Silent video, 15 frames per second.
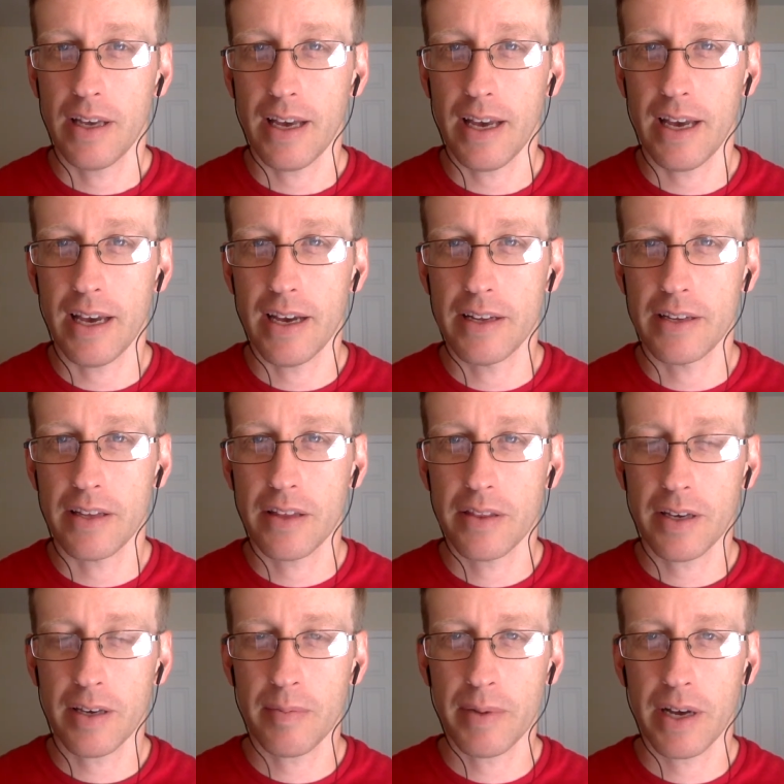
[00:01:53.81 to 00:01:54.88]
and
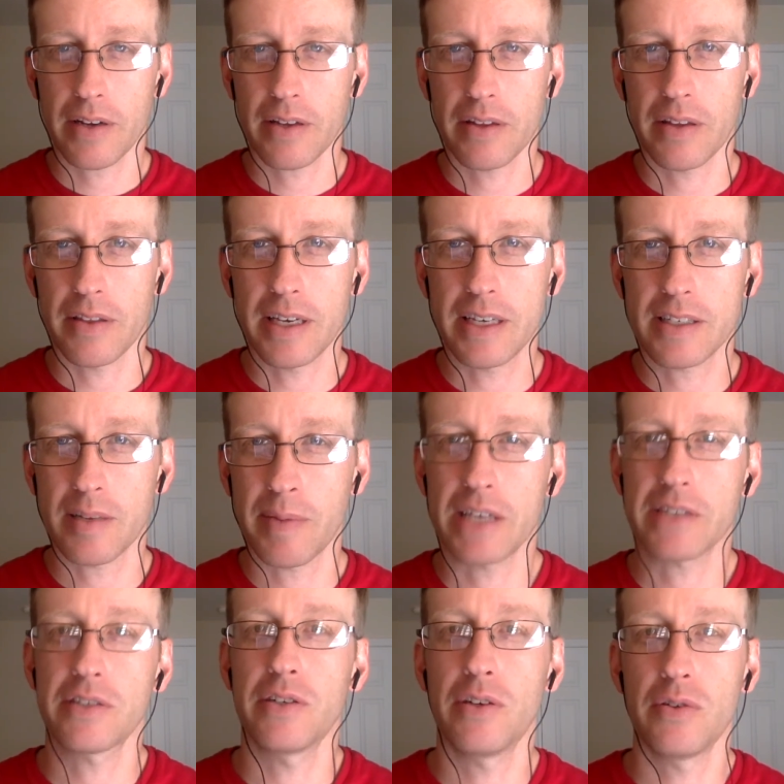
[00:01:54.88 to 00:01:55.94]
think about the things I'm
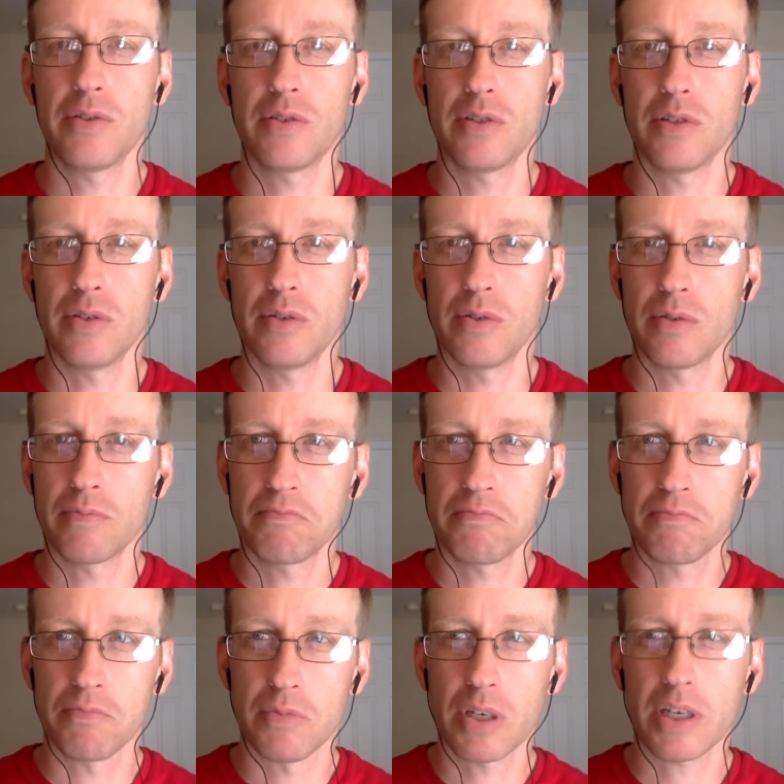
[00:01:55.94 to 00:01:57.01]
asking you to
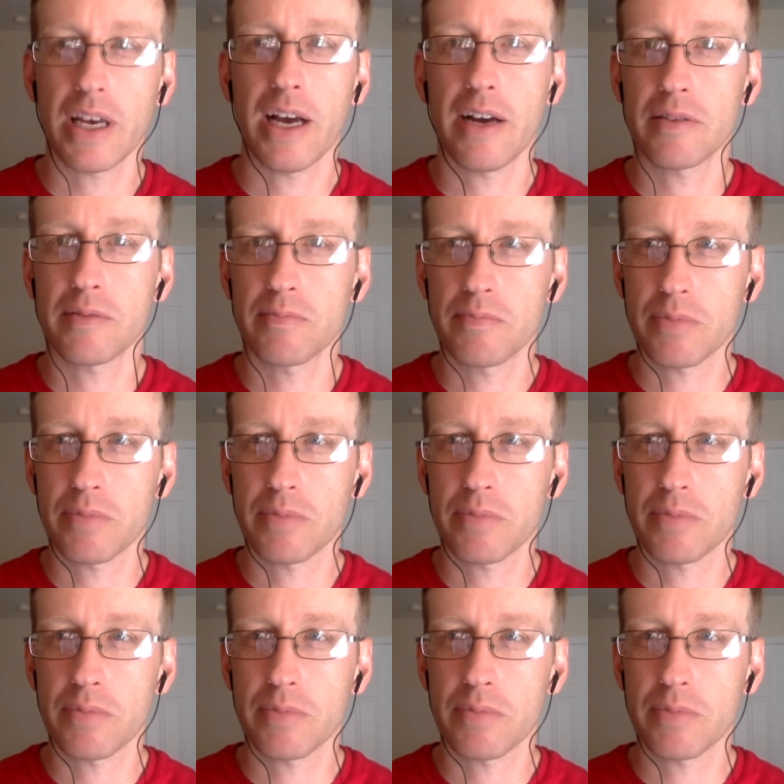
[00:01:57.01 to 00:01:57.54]
look at,